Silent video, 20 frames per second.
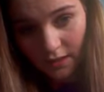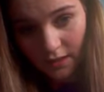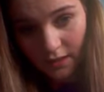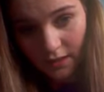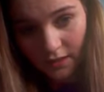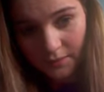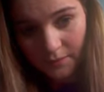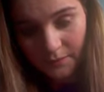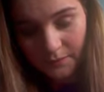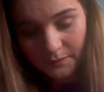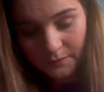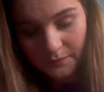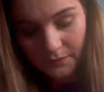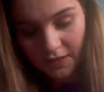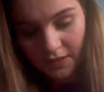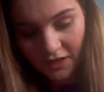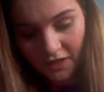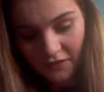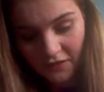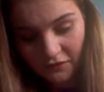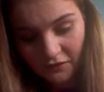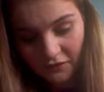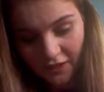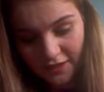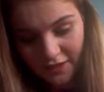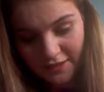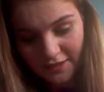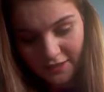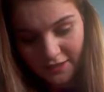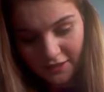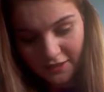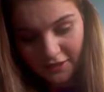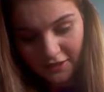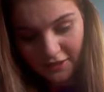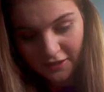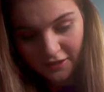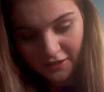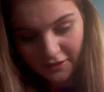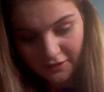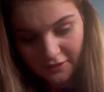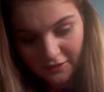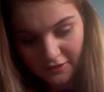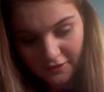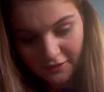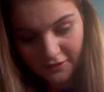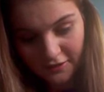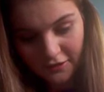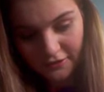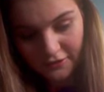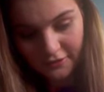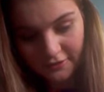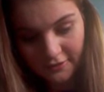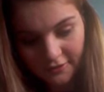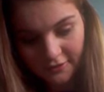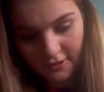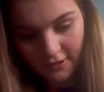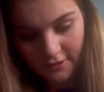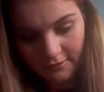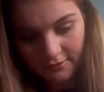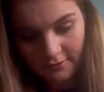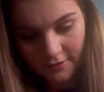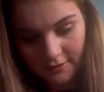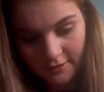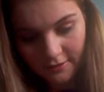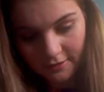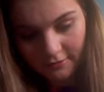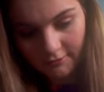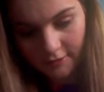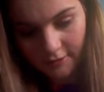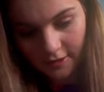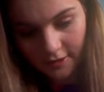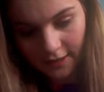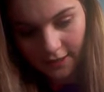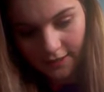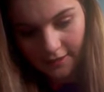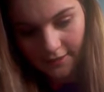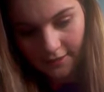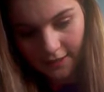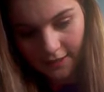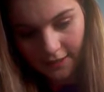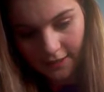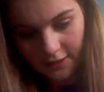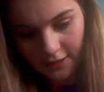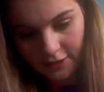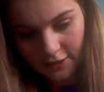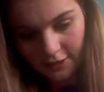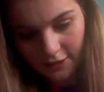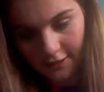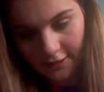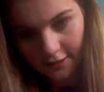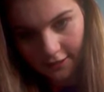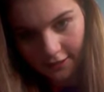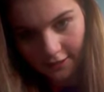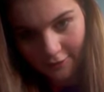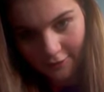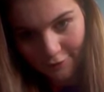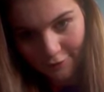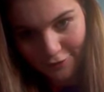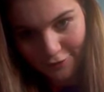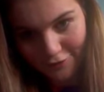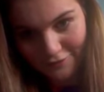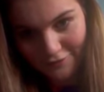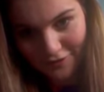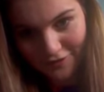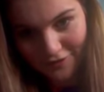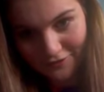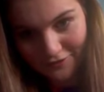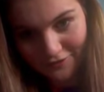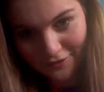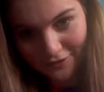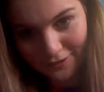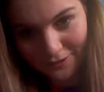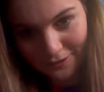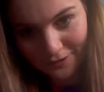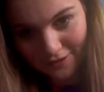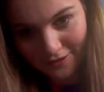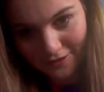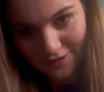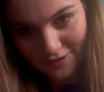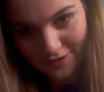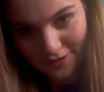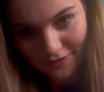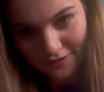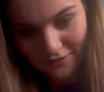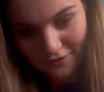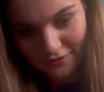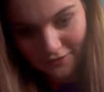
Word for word: Um, at first, I did think the initial, oh my god, what can I actually eat? When you read through all the stuff,